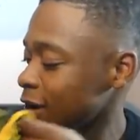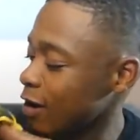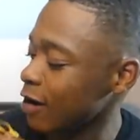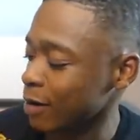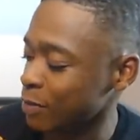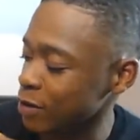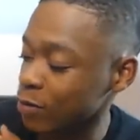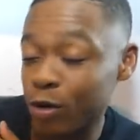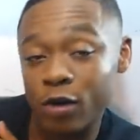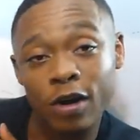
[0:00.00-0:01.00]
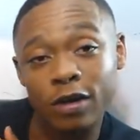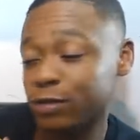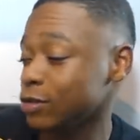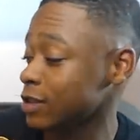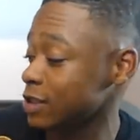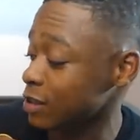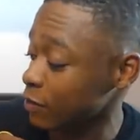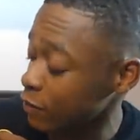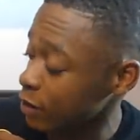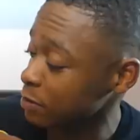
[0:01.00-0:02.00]
RIP Rollcastle, because he's the
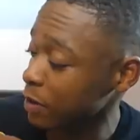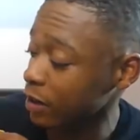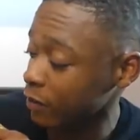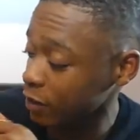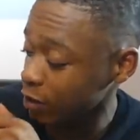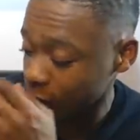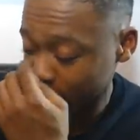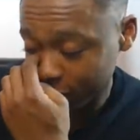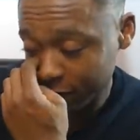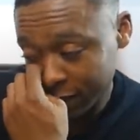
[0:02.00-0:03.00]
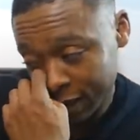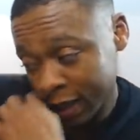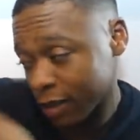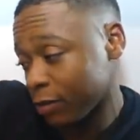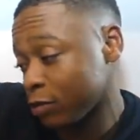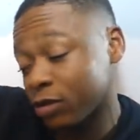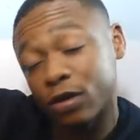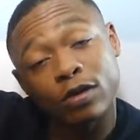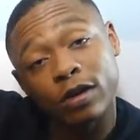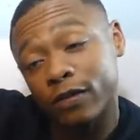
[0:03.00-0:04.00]
first man I think of with this kit. Wasn't
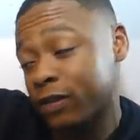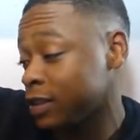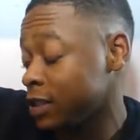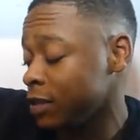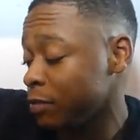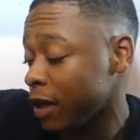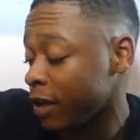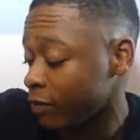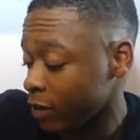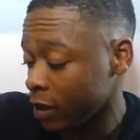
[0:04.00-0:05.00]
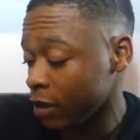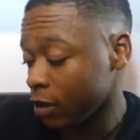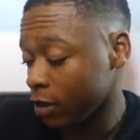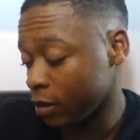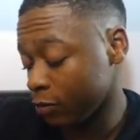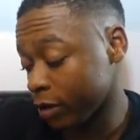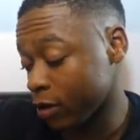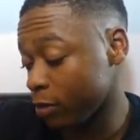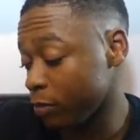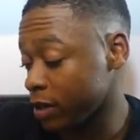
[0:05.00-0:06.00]
old enough to see him live.
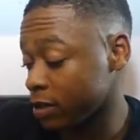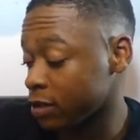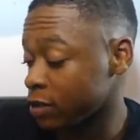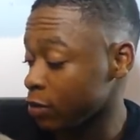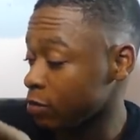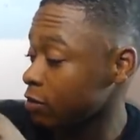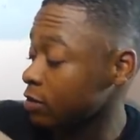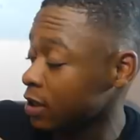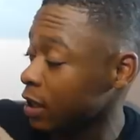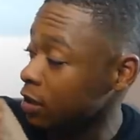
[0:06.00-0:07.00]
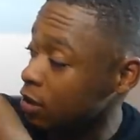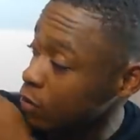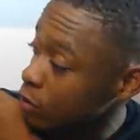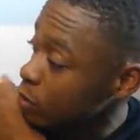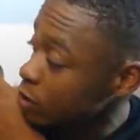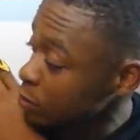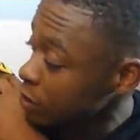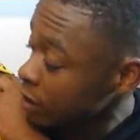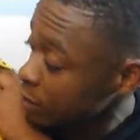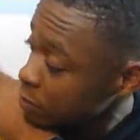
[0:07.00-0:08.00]
God bless his soul. Sadly, you can only watch him
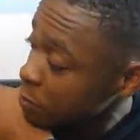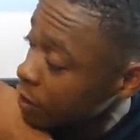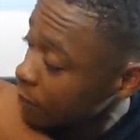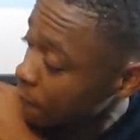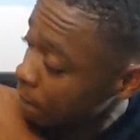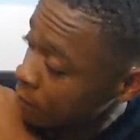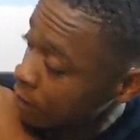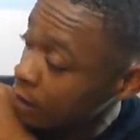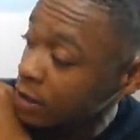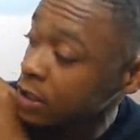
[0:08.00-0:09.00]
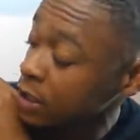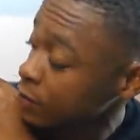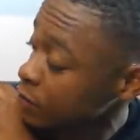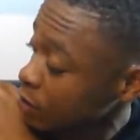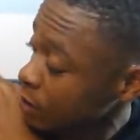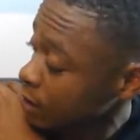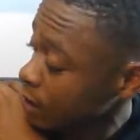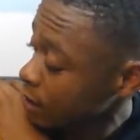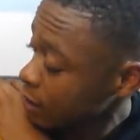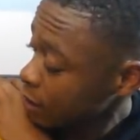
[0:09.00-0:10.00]
on clips, but legacy lives on and
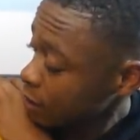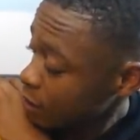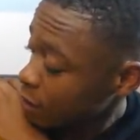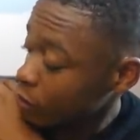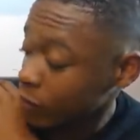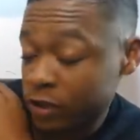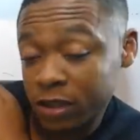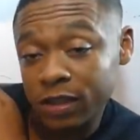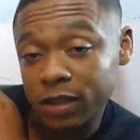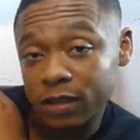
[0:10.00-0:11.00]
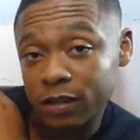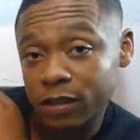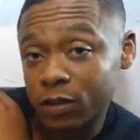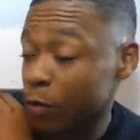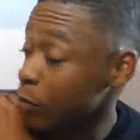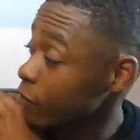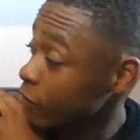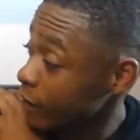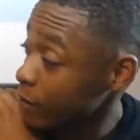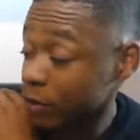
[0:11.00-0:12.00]
that. And obviously, it's got more
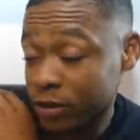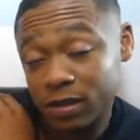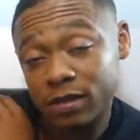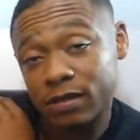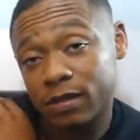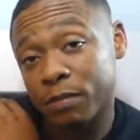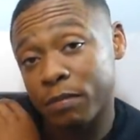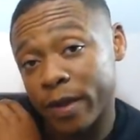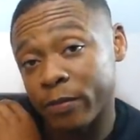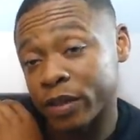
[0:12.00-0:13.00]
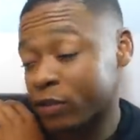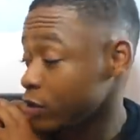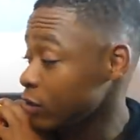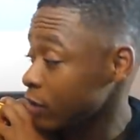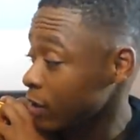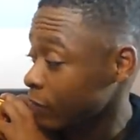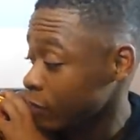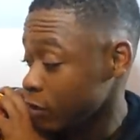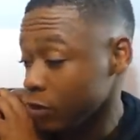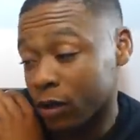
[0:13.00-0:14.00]
famous memories for you, that for
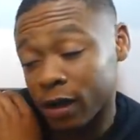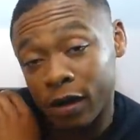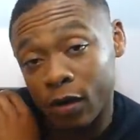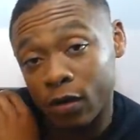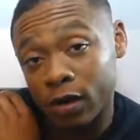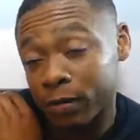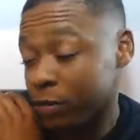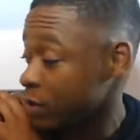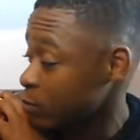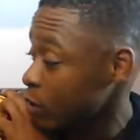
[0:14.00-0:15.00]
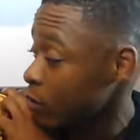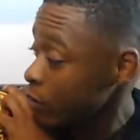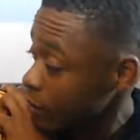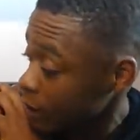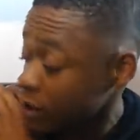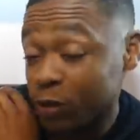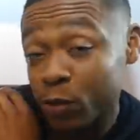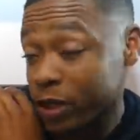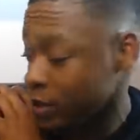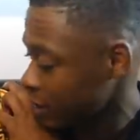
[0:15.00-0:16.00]
you lot that are older than me as well. Actually
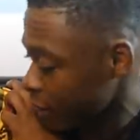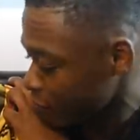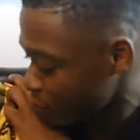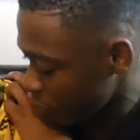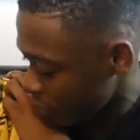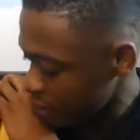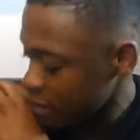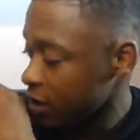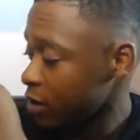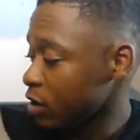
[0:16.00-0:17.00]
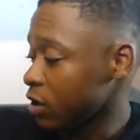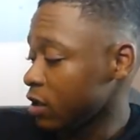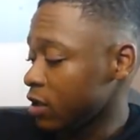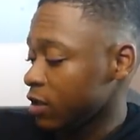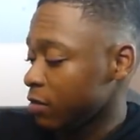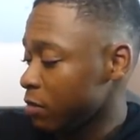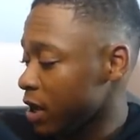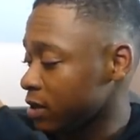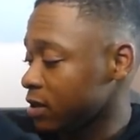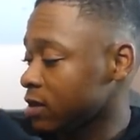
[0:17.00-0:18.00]
winning stuff, but yeah,
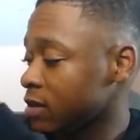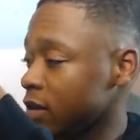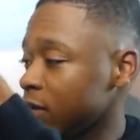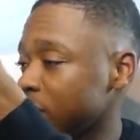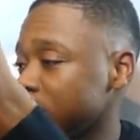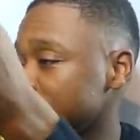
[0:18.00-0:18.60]
back's the same.